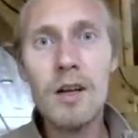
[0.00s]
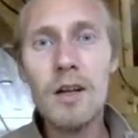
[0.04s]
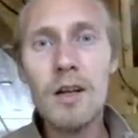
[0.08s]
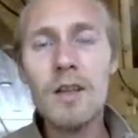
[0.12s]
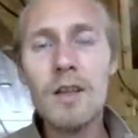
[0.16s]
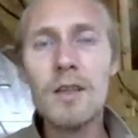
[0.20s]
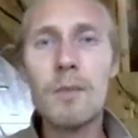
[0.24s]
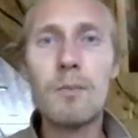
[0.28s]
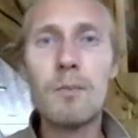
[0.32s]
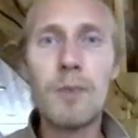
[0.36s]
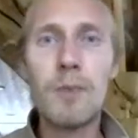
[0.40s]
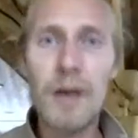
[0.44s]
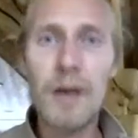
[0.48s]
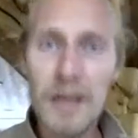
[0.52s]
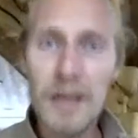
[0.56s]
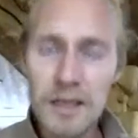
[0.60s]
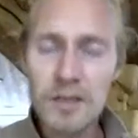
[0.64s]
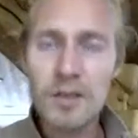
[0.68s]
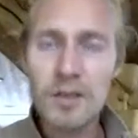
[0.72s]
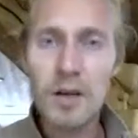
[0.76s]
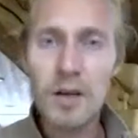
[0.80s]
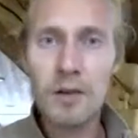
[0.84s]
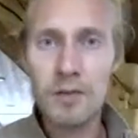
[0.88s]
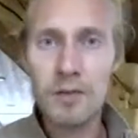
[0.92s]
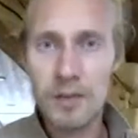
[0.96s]
the price
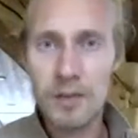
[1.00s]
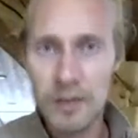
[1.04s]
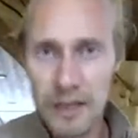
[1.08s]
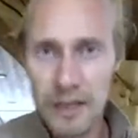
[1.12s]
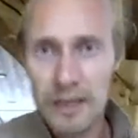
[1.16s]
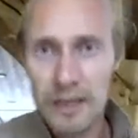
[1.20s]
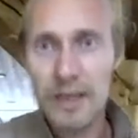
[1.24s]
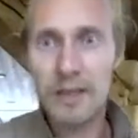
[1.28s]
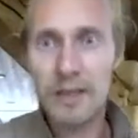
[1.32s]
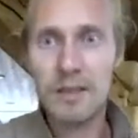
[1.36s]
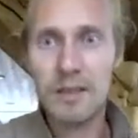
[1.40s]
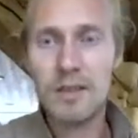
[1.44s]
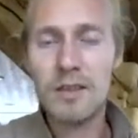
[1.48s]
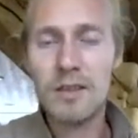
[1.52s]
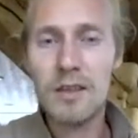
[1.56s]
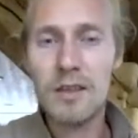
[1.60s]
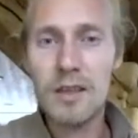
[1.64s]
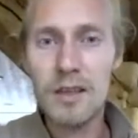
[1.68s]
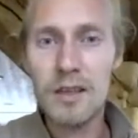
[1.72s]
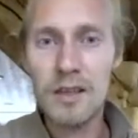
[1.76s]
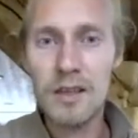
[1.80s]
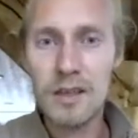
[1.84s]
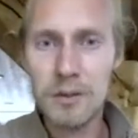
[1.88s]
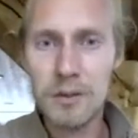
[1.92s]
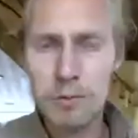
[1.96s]
of the tickets
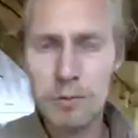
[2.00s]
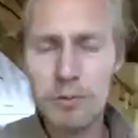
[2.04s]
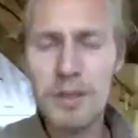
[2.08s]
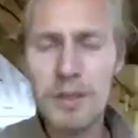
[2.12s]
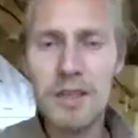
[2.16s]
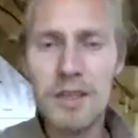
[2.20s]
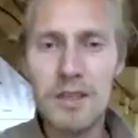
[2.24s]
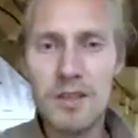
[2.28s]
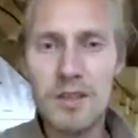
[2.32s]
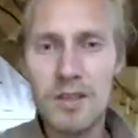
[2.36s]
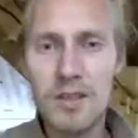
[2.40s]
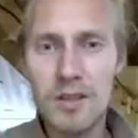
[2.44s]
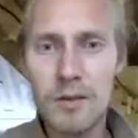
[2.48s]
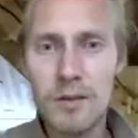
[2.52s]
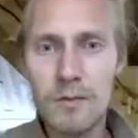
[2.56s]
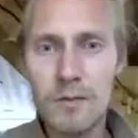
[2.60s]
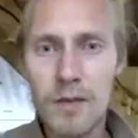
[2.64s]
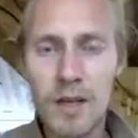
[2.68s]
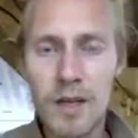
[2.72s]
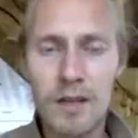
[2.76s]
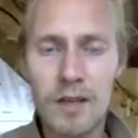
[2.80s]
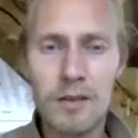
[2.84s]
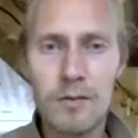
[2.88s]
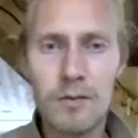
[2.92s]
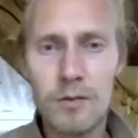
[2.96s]
increased
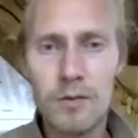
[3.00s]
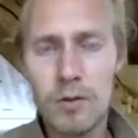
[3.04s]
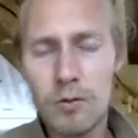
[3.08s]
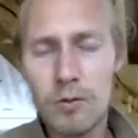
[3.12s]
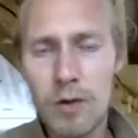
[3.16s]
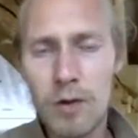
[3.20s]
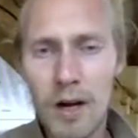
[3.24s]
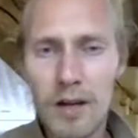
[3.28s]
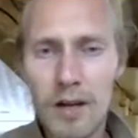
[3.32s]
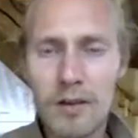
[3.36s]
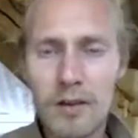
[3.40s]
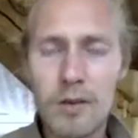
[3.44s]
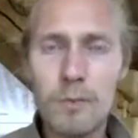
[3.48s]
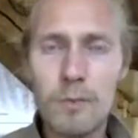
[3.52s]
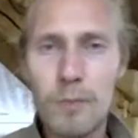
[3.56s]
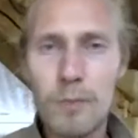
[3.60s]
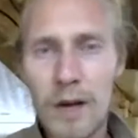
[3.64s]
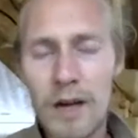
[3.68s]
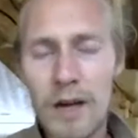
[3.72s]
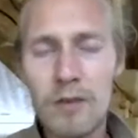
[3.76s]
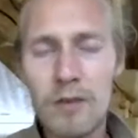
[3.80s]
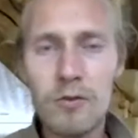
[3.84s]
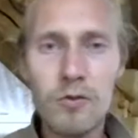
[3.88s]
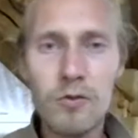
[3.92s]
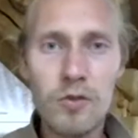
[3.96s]
like
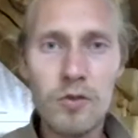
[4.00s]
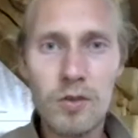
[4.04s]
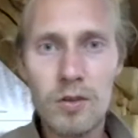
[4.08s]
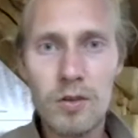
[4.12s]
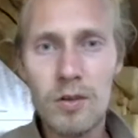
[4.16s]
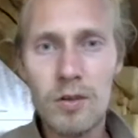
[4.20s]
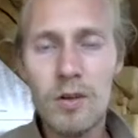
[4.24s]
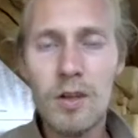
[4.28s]
£200,